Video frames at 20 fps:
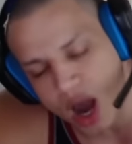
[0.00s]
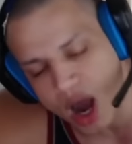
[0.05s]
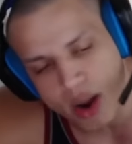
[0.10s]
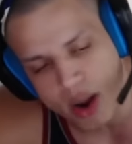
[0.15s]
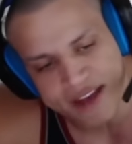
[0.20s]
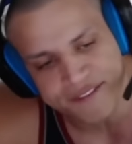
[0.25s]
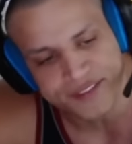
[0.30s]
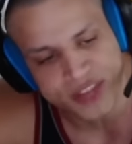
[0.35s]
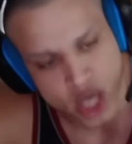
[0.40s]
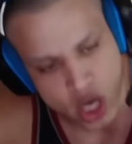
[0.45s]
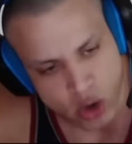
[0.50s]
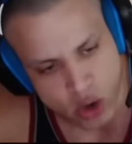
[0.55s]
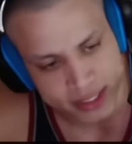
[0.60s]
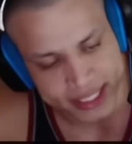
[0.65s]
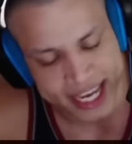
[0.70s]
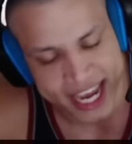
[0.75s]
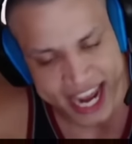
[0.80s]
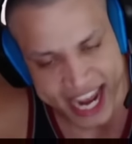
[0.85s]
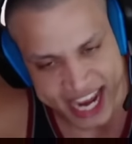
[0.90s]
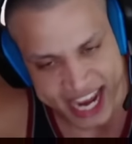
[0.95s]
Bro, if
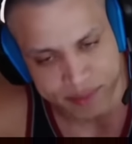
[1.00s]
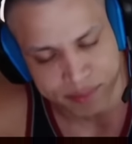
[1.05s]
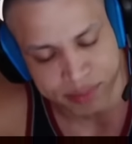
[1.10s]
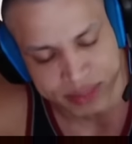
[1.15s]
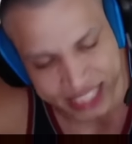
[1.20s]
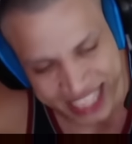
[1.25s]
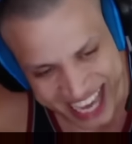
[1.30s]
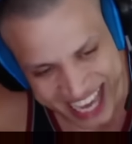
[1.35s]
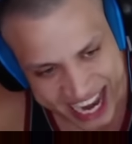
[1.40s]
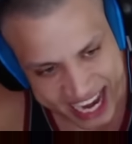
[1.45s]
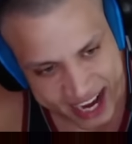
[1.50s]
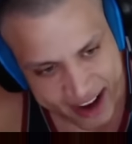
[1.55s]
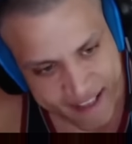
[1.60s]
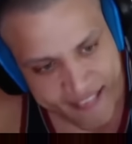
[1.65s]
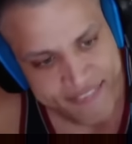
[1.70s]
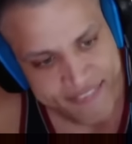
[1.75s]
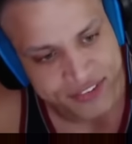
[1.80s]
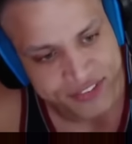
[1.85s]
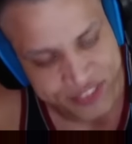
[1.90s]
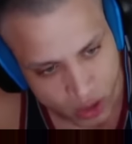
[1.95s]
you can't
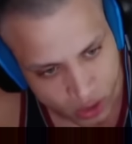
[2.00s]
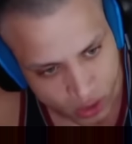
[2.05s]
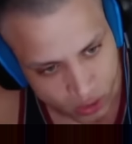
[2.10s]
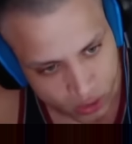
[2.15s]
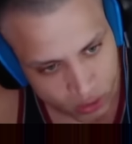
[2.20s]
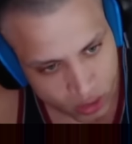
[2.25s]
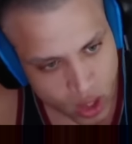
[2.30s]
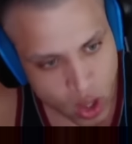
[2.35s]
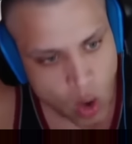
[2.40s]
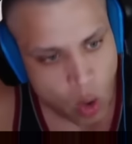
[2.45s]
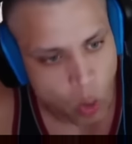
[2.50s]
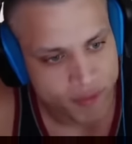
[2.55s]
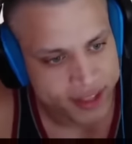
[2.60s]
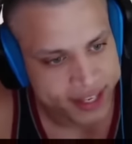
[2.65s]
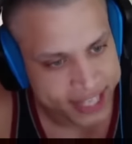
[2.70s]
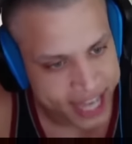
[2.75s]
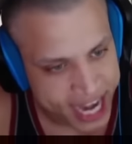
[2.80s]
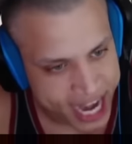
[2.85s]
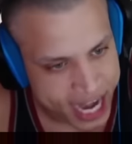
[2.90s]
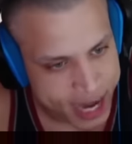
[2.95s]
play the role or
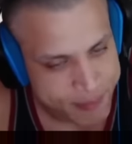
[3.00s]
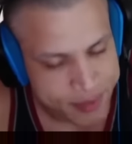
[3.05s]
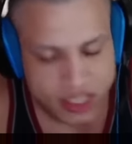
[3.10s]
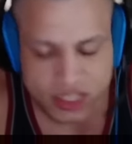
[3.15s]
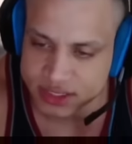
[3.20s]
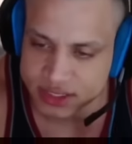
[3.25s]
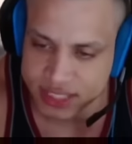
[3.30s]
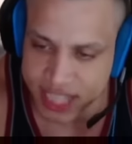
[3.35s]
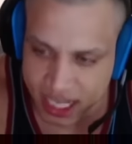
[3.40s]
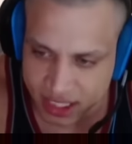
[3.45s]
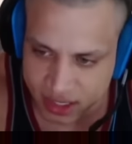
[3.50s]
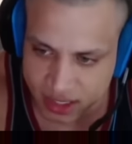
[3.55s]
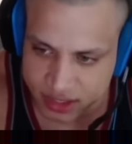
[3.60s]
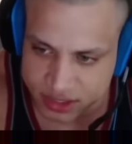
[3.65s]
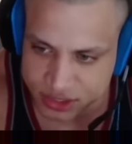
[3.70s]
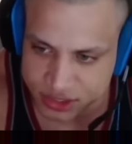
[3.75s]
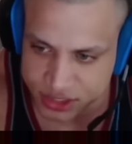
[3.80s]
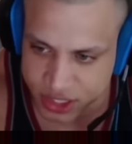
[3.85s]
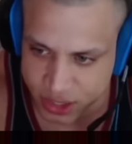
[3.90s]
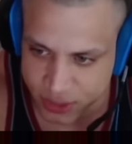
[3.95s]
the game, just tell
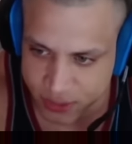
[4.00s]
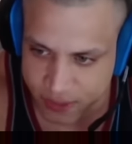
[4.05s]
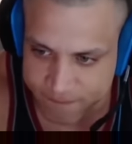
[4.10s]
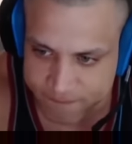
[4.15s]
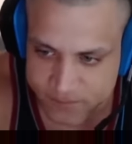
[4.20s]
us, dude.